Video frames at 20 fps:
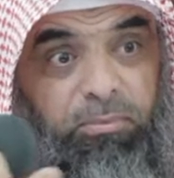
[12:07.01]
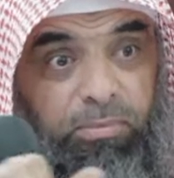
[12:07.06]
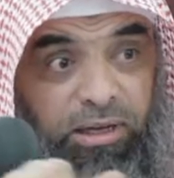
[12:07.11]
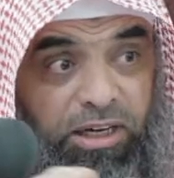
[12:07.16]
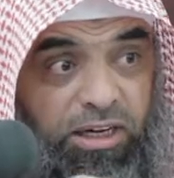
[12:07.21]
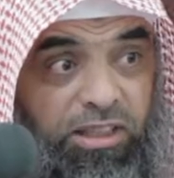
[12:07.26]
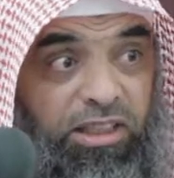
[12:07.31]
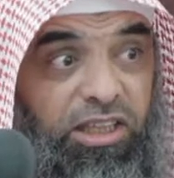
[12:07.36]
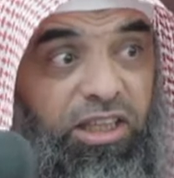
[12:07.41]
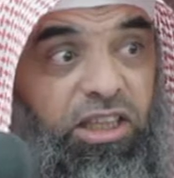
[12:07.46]

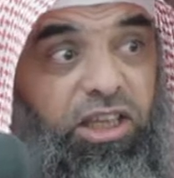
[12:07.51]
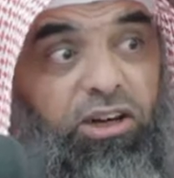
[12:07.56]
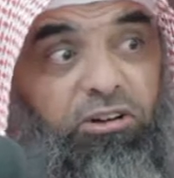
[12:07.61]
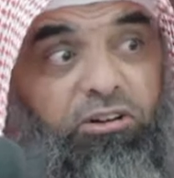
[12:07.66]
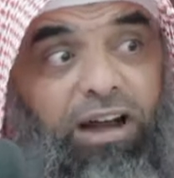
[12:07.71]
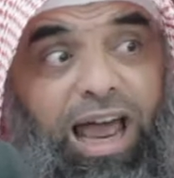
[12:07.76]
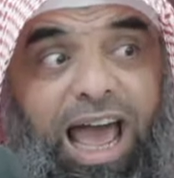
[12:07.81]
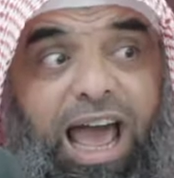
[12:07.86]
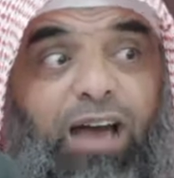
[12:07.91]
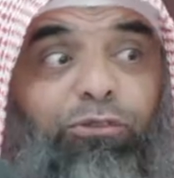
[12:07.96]
But in the
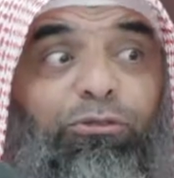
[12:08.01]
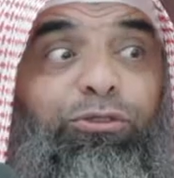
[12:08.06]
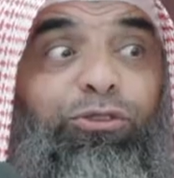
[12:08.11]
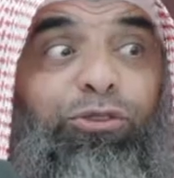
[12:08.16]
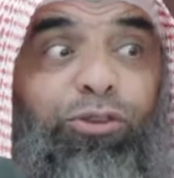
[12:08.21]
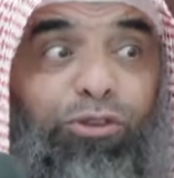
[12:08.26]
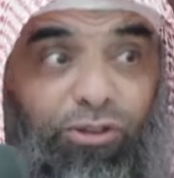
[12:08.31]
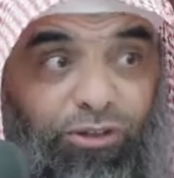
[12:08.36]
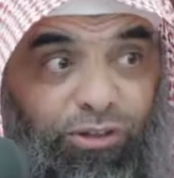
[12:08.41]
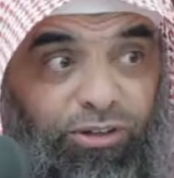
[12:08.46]

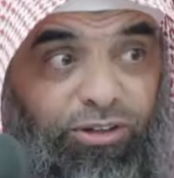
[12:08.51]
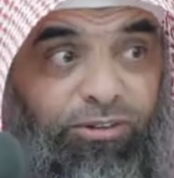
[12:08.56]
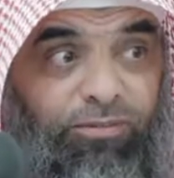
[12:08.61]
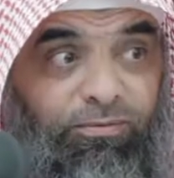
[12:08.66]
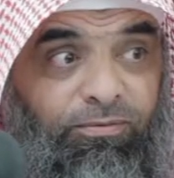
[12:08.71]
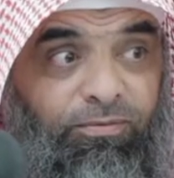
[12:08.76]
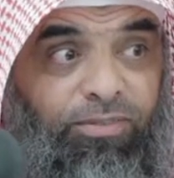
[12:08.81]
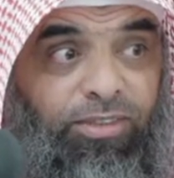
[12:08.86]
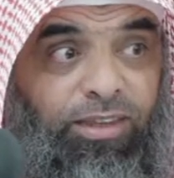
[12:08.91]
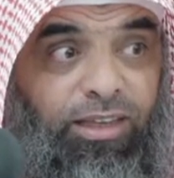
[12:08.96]
hereafter,
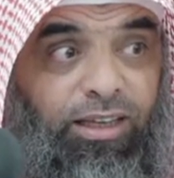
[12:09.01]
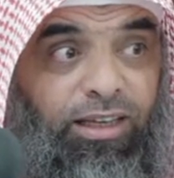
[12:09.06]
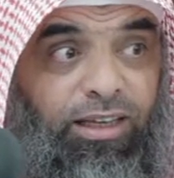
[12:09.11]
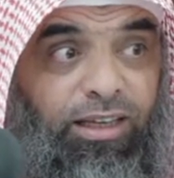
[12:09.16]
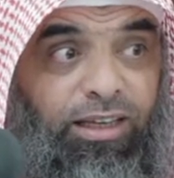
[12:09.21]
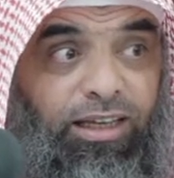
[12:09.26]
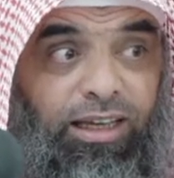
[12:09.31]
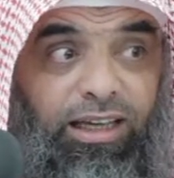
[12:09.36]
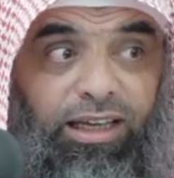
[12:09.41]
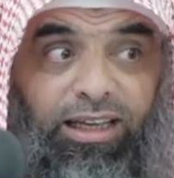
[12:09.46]

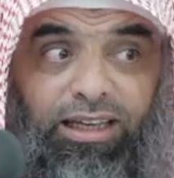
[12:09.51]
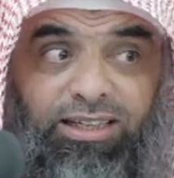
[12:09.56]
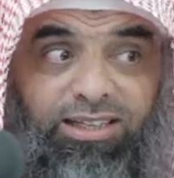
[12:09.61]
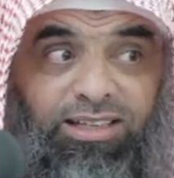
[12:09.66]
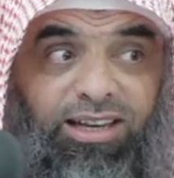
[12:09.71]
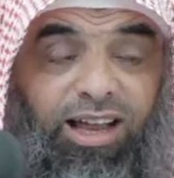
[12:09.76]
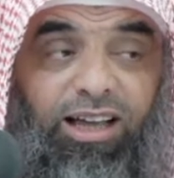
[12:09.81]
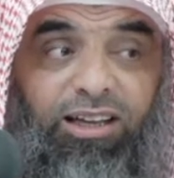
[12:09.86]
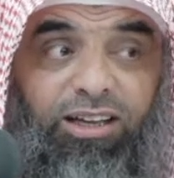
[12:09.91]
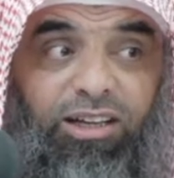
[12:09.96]

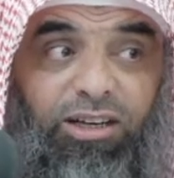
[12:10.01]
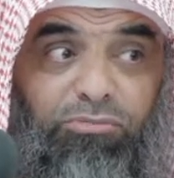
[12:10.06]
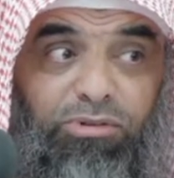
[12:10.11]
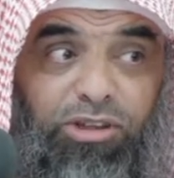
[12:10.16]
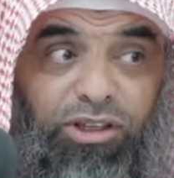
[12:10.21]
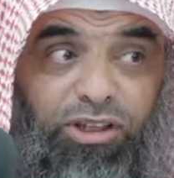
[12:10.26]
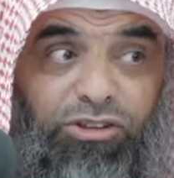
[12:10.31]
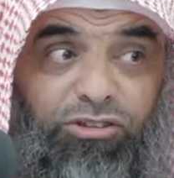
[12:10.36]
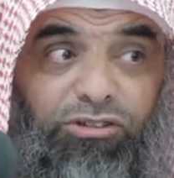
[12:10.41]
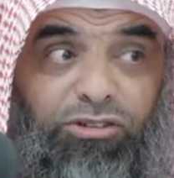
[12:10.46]
it's not going to
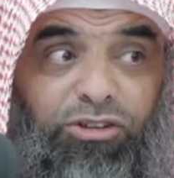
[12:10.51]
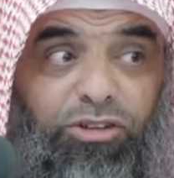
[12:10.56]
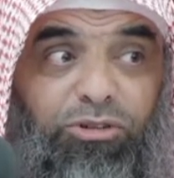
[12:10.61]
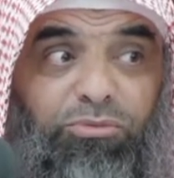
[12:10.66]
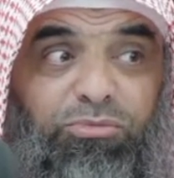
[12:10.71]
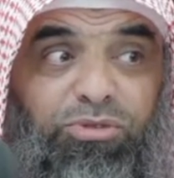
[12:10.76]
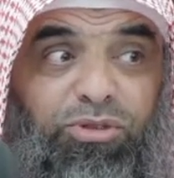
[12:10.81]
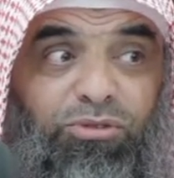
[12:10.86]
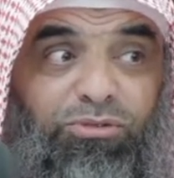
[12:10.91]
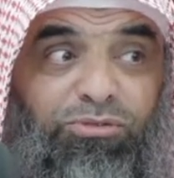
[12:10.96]
be in
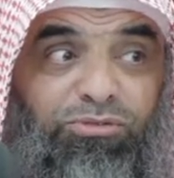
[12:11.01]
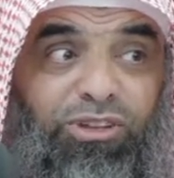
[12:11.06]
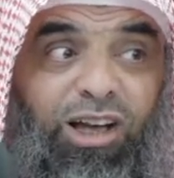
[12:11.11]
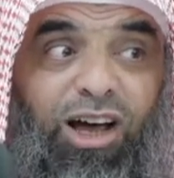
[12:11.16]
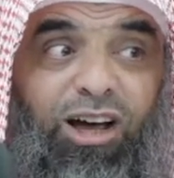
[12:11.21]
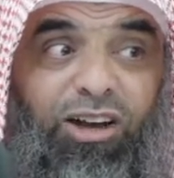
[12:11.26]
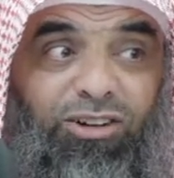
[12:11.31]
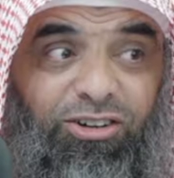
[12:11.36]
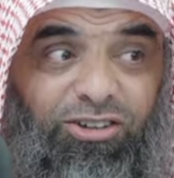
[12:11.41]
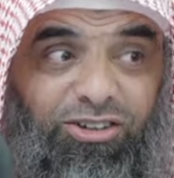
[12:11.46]
terms of
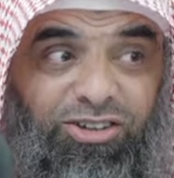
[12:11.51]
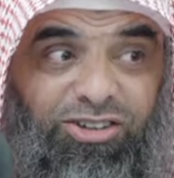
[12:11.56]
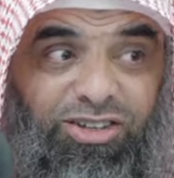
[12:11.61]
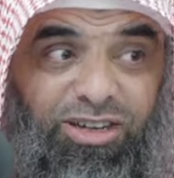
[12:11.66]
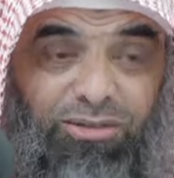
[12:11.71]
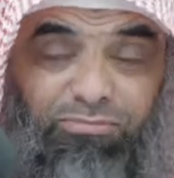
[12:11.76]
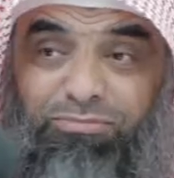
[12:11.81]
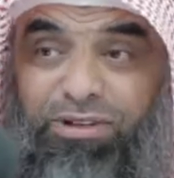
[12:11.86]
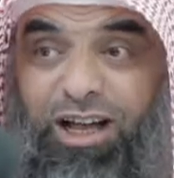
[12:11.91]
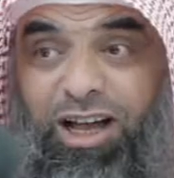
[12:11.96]
dollars
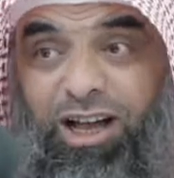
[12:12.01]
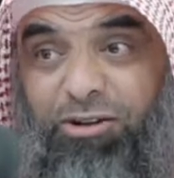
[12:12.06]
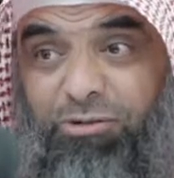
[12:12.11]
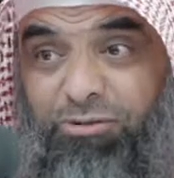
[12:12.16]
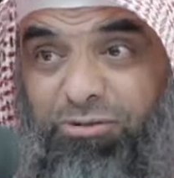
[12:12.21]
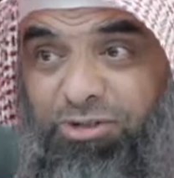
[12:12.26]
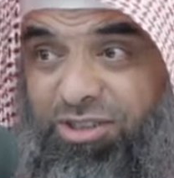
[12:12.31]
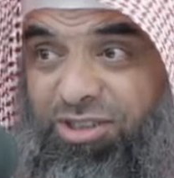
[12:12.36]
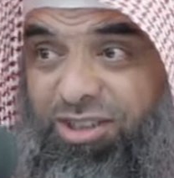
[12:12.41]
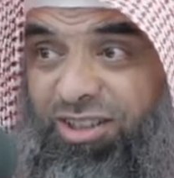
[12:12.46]
and
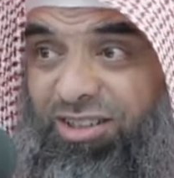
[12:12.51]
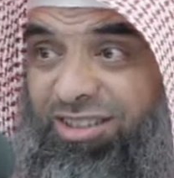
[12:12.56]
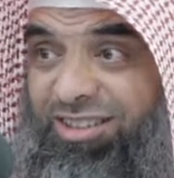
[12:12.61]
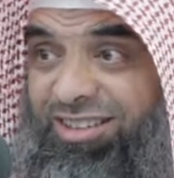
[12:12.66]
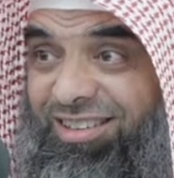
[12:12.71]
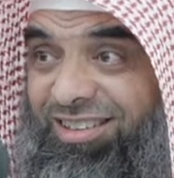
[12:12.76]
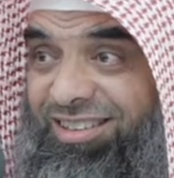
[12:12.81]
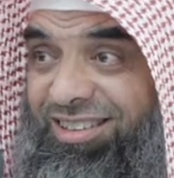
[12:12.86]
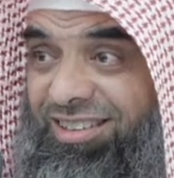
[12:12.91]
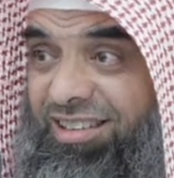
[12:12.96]
pounds,
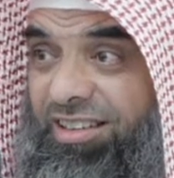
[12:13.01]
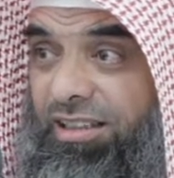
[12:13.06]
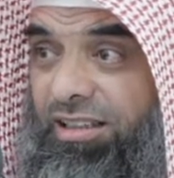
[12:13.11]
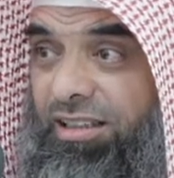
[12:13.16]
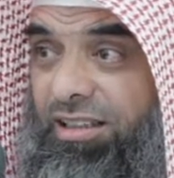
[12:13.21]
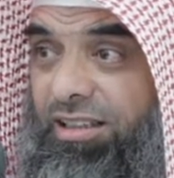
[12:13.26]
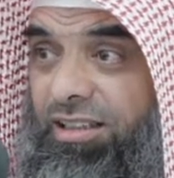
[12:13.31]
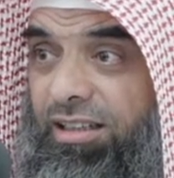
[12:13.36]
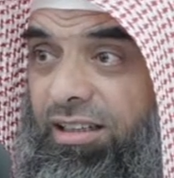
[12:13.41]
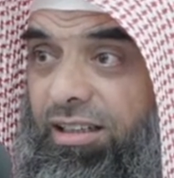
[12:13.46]
and
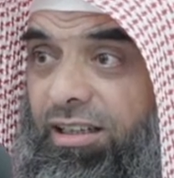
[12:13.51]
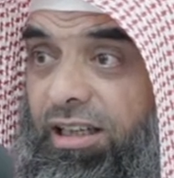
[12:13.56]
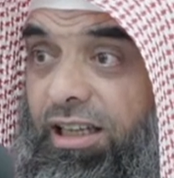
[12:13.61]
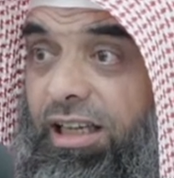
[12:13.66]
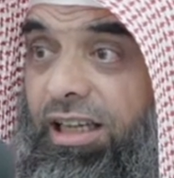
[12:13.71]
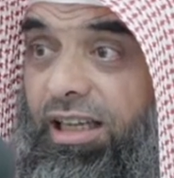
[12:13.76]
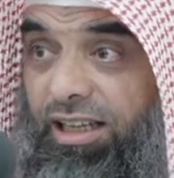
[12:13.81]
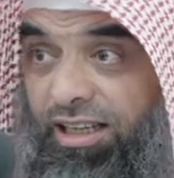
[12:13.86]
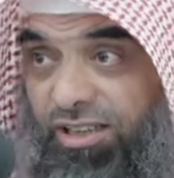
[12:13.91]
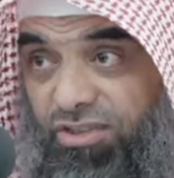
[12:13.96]

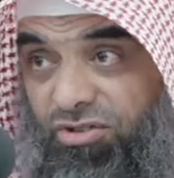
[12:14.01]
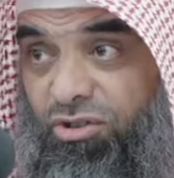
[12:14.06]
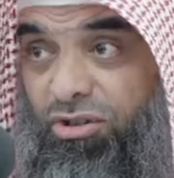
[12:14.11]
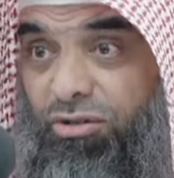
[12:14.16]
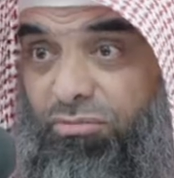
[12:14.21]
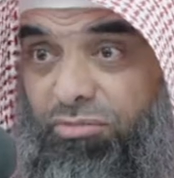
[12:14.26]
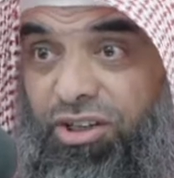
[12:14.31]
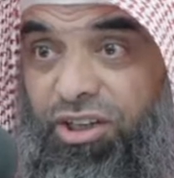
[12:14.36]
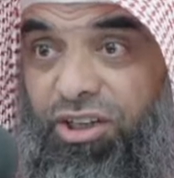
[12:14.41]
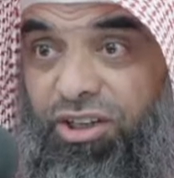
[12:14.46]
it's
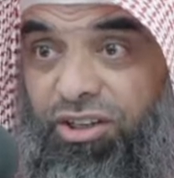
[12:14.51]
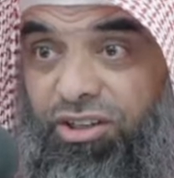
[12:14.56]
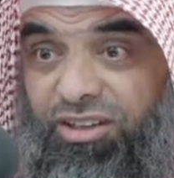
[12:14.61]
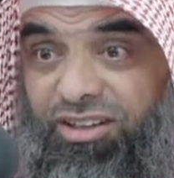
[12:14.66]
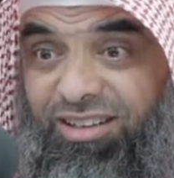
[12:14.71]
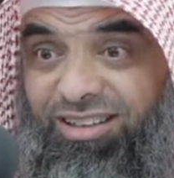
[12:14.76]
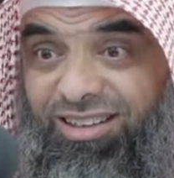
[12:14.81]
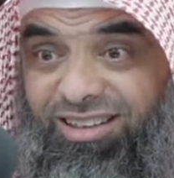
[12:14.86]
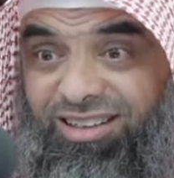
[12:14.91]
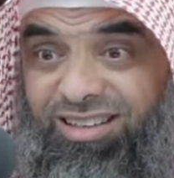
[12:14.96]
going to be
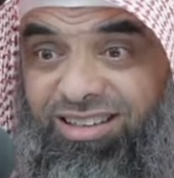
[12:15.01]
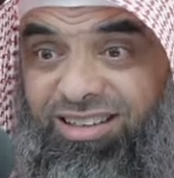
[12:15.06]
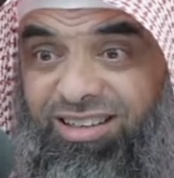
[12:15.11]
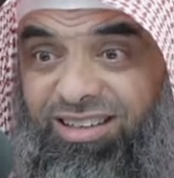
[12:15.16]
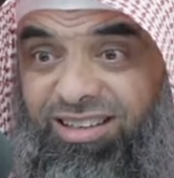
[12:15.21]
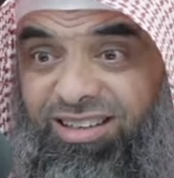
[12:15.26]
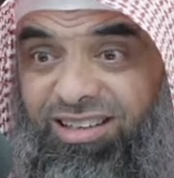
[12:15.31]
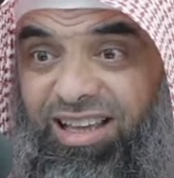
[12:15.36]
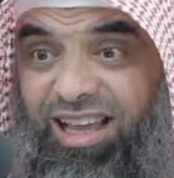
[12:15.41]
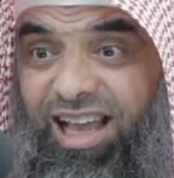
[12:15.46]
in
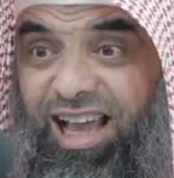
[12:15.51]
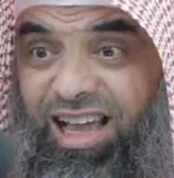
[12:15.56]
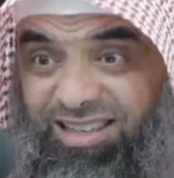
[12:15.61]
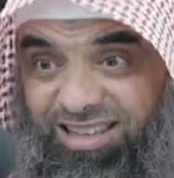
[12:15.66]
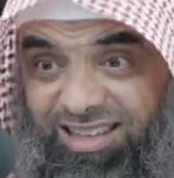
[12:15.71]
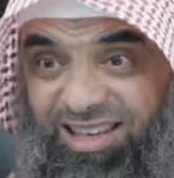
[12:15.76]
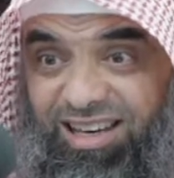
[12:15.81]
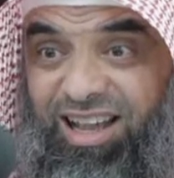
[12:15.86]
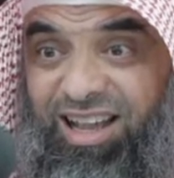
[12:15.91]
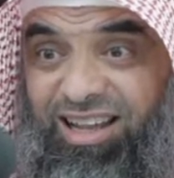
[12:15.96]

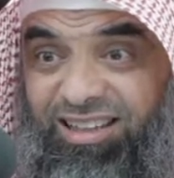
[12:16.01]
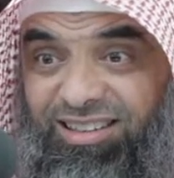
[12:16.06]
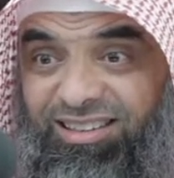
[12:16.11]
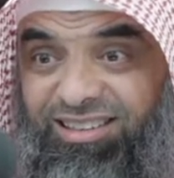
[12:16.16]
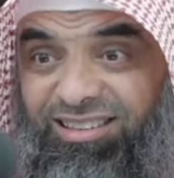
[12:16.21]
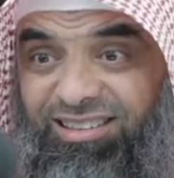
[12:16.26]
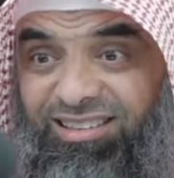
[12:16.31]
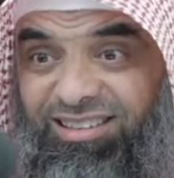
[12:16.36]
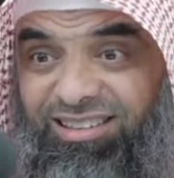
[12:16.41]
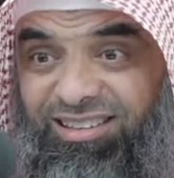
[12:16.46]

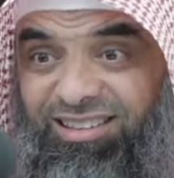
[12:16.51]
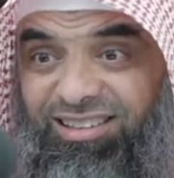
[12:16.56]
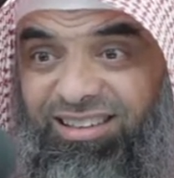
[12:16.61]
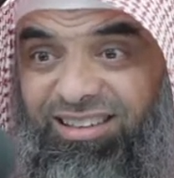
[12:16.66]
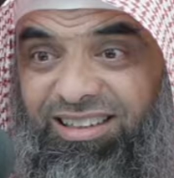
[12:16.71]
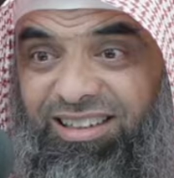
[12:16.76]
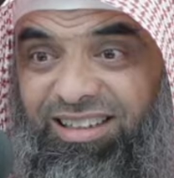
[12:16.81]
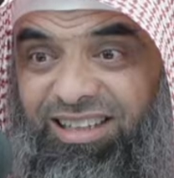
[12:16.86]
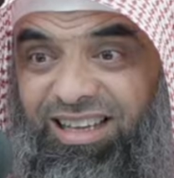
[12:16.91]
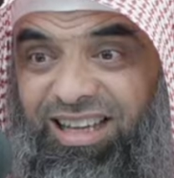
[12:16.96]
hasanat
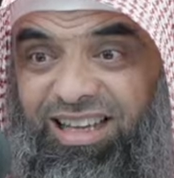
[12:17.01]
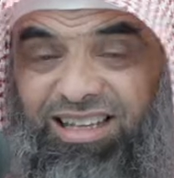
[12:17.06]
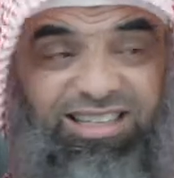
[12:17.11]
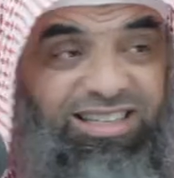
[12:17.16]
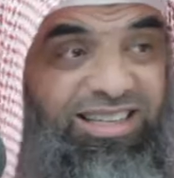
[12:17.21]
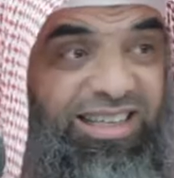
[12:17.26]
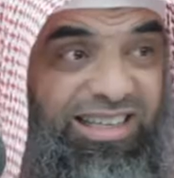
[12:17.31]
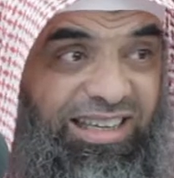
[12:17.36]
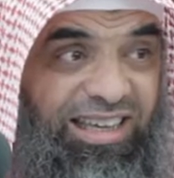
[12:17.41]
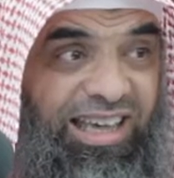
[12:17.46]
and
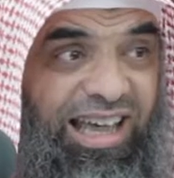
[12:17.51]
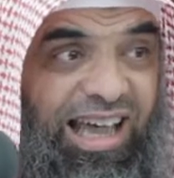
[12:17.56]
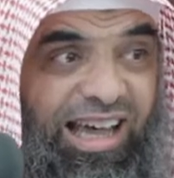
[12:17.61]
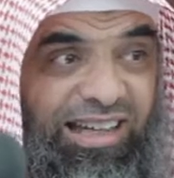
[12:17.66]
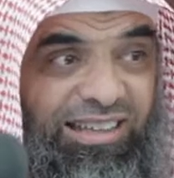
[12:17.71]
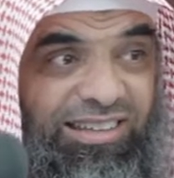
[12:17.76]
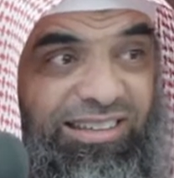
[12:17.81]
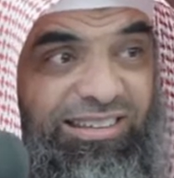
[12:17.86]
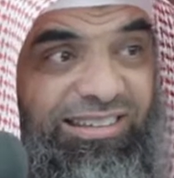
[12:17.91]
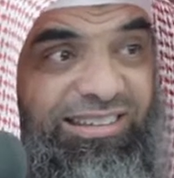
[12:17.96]

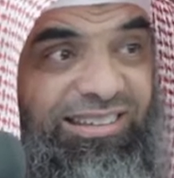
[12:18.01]
sayyat.